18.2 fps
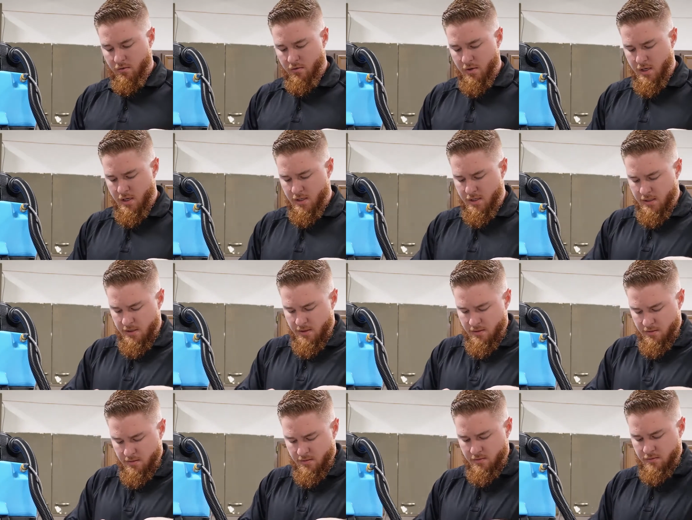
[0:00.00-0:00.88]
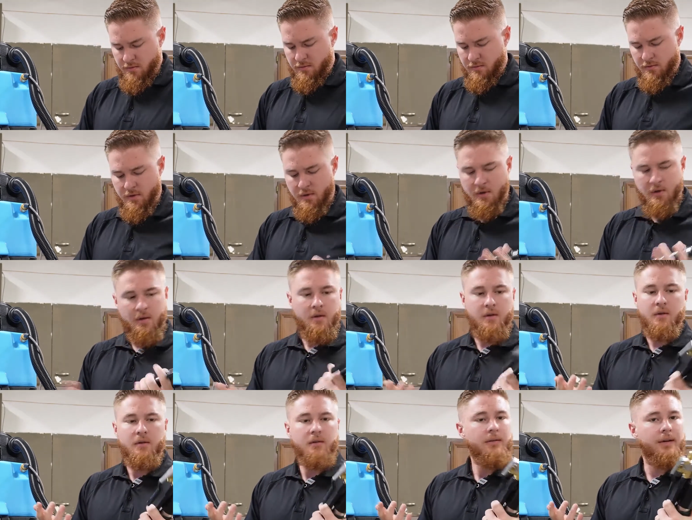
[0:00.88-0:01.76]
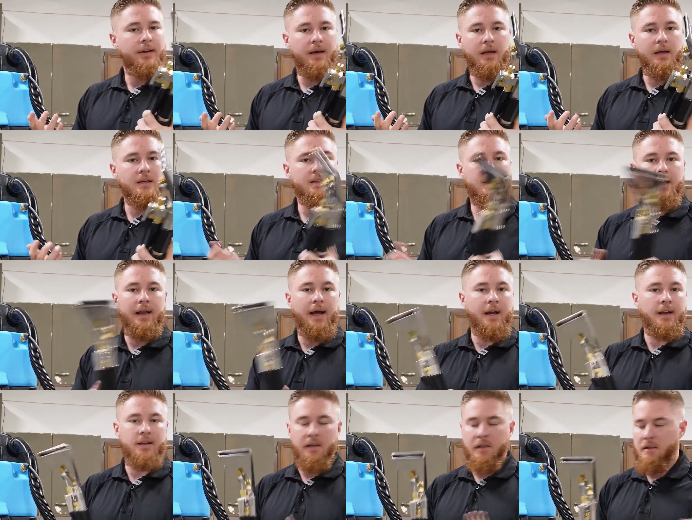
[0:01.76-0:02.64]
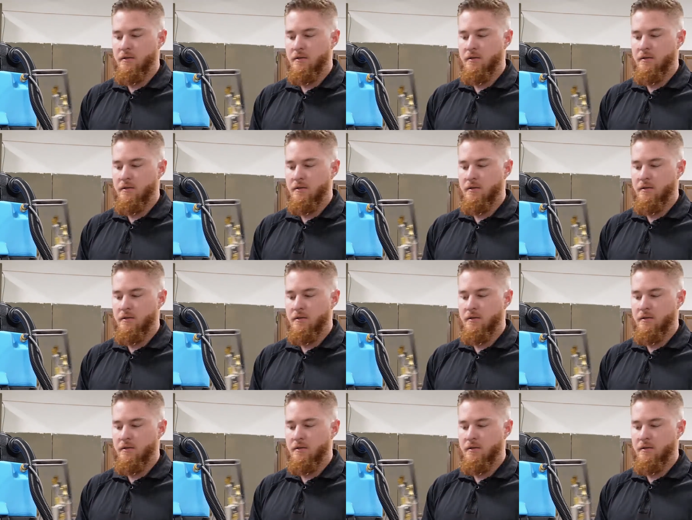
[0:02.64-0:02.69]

this, and it's connected.